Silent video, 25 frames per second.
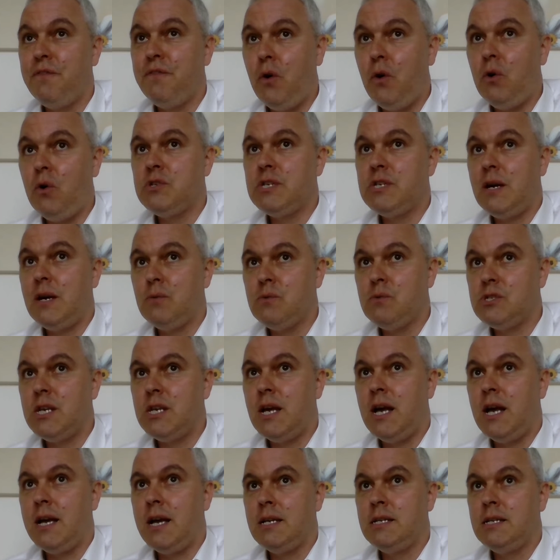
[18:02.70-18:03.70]
falls
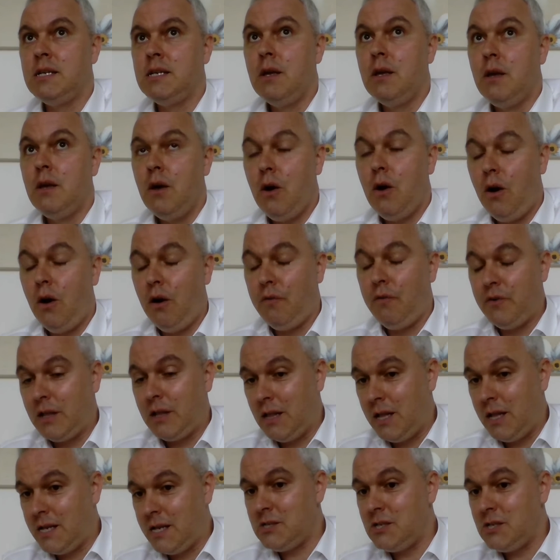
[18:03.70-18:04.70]
outside of a
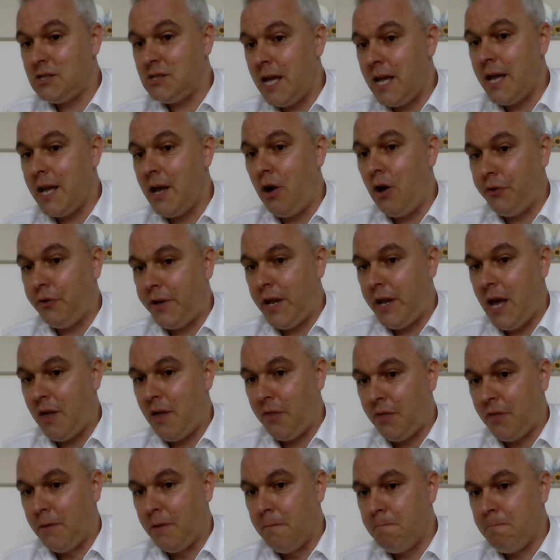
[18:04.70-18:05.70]
client's estate on
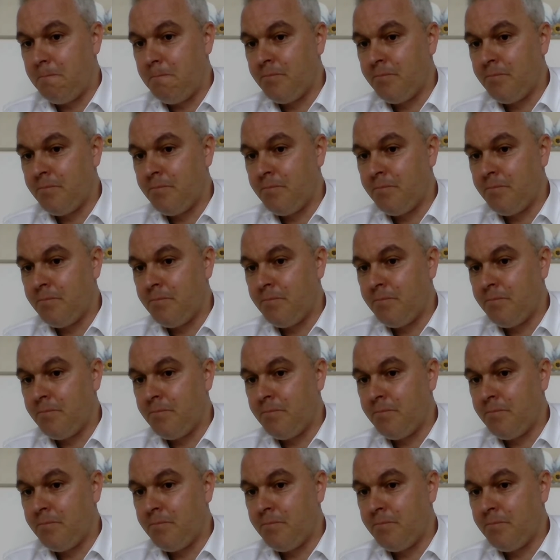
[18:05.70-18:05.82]
death.